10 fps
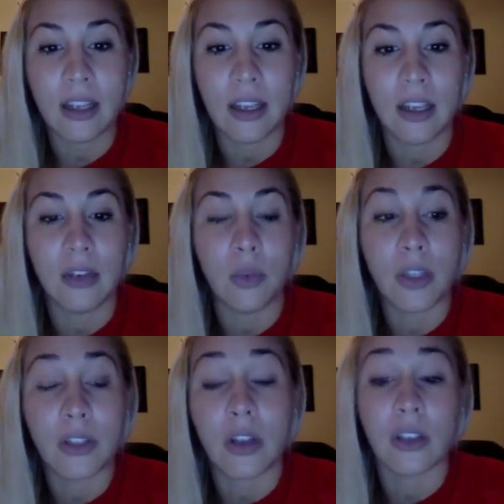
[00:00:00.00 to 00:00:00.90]
in
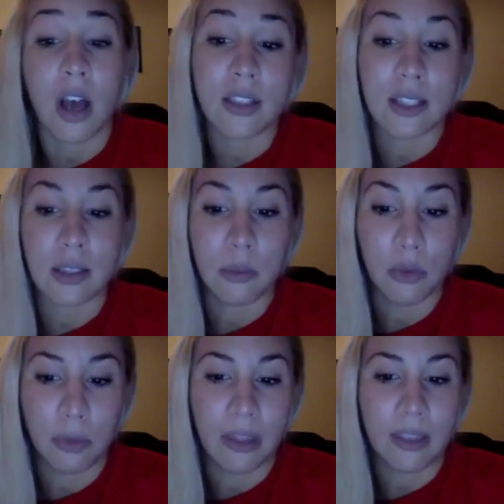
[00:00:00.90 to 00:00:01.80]
what's called autism
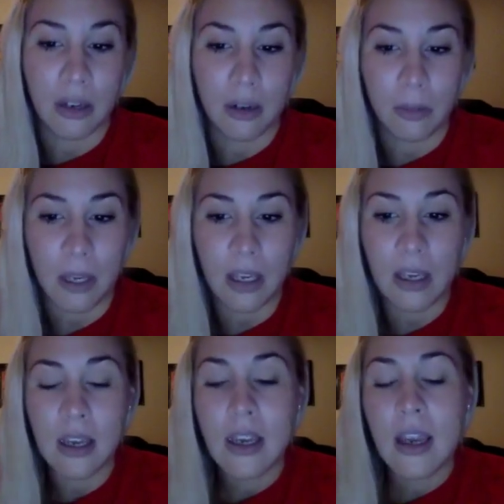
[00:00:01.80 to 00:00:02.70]
movement therapy
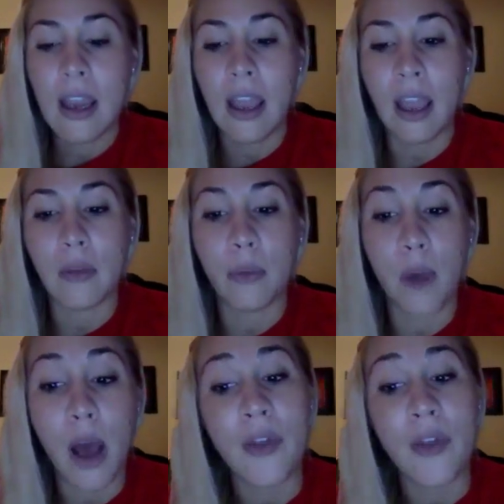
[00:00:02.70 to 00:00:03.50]
and